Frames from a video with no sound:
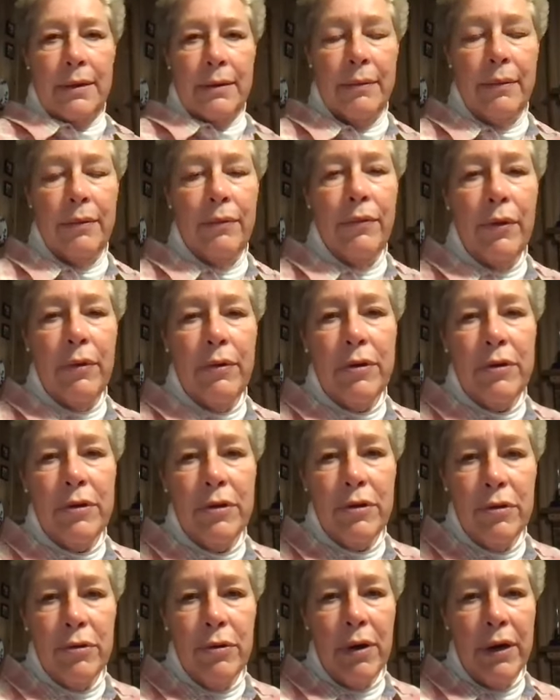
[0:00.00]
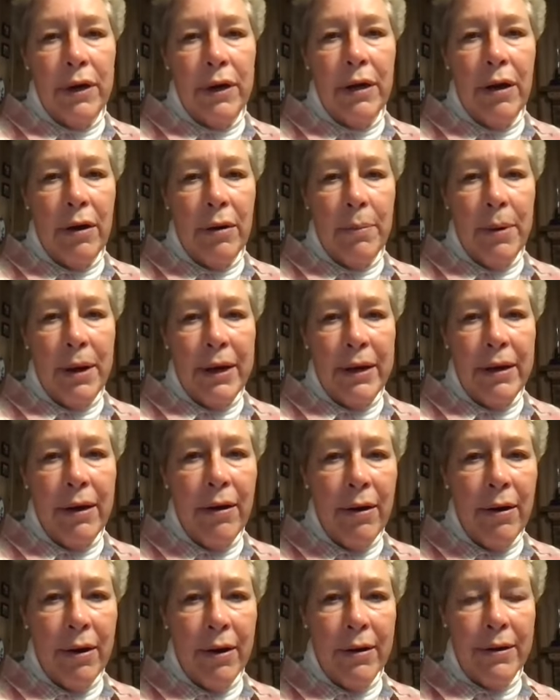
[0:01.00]
We voted to do our yard by
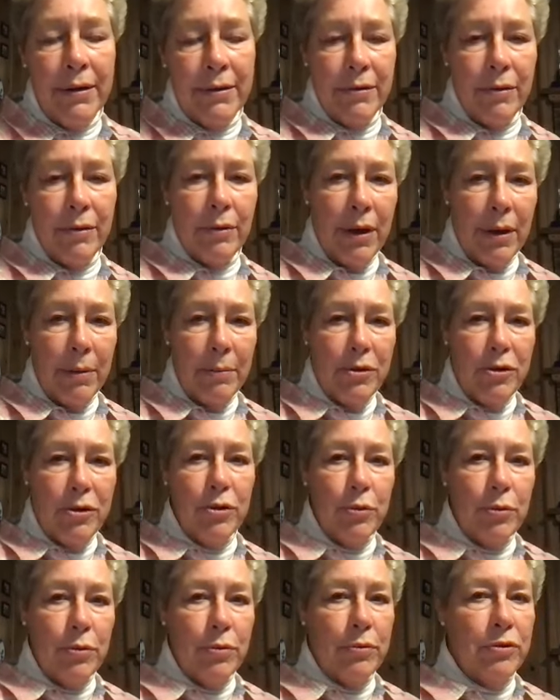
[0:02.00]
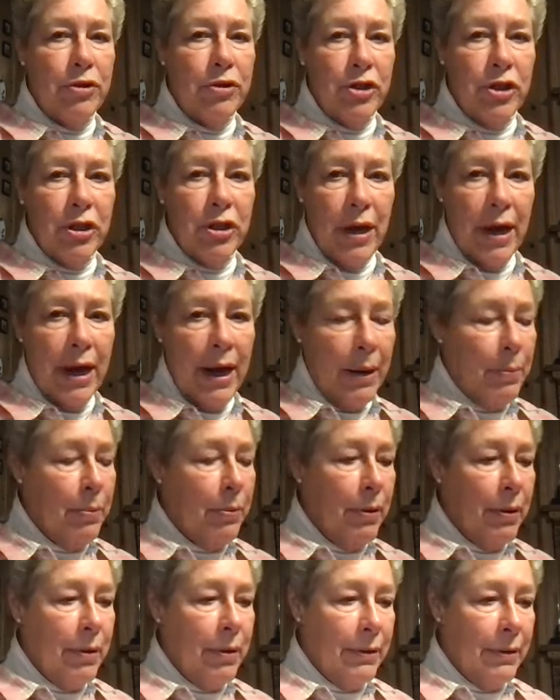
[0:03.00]
yard. So come to
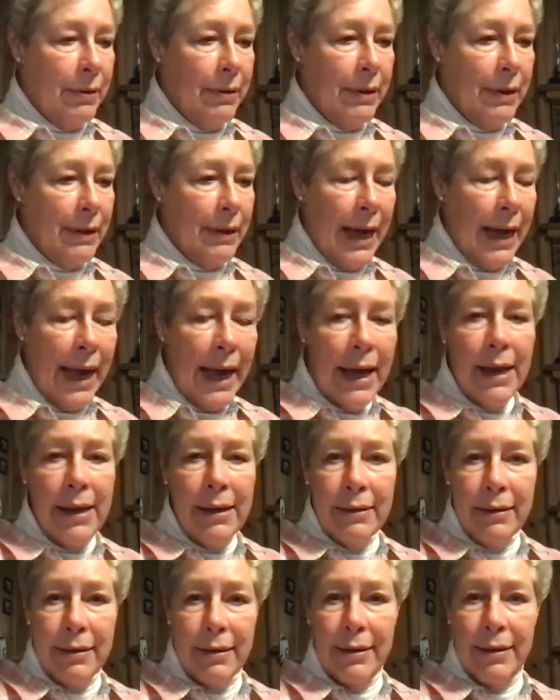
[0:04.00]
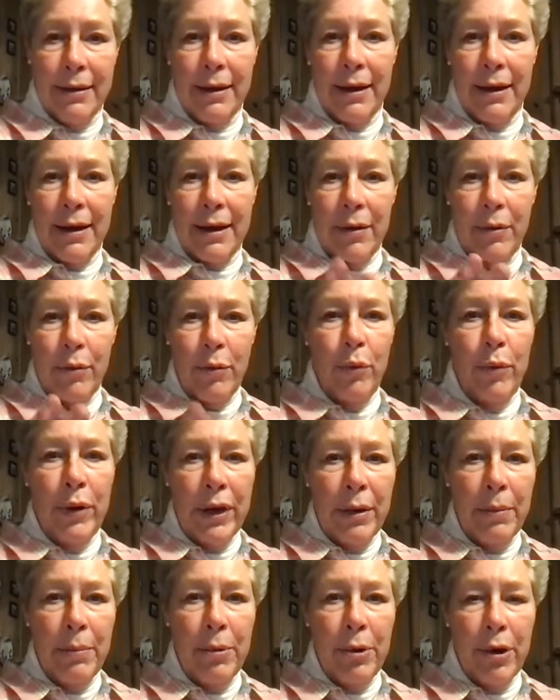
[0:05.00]
April 8th,
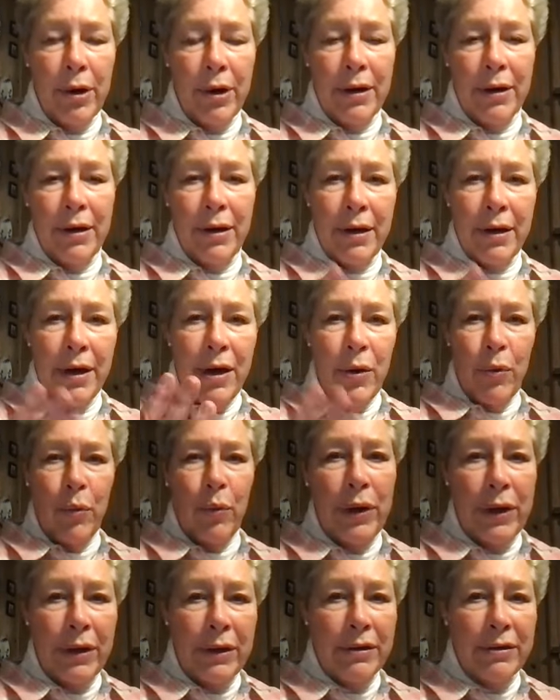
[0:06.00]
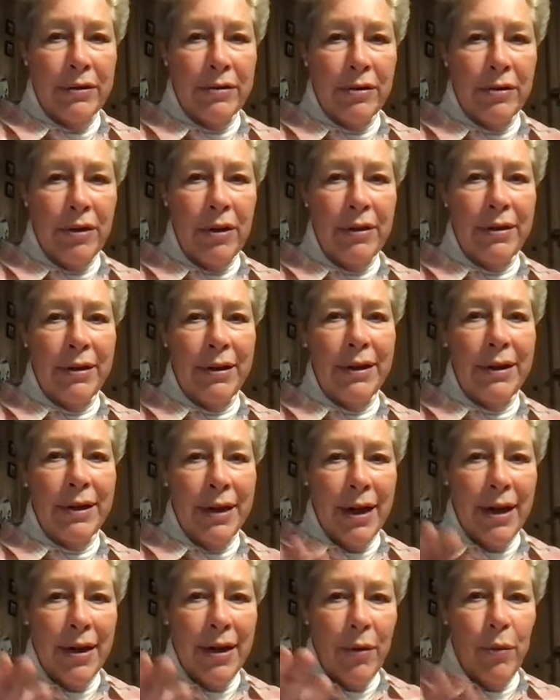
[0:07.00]
win a book, win consulting,
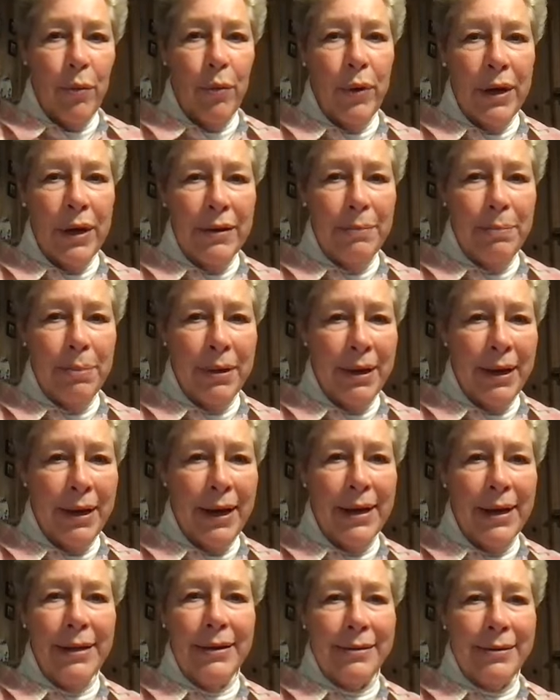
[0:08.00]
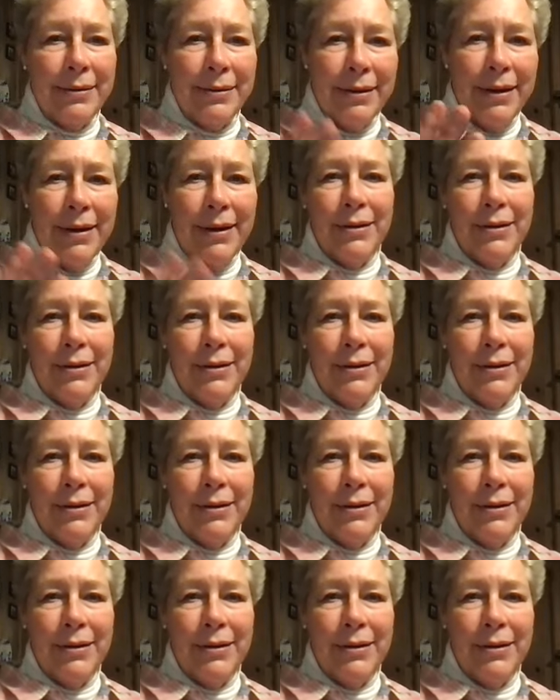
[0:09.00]
win plants.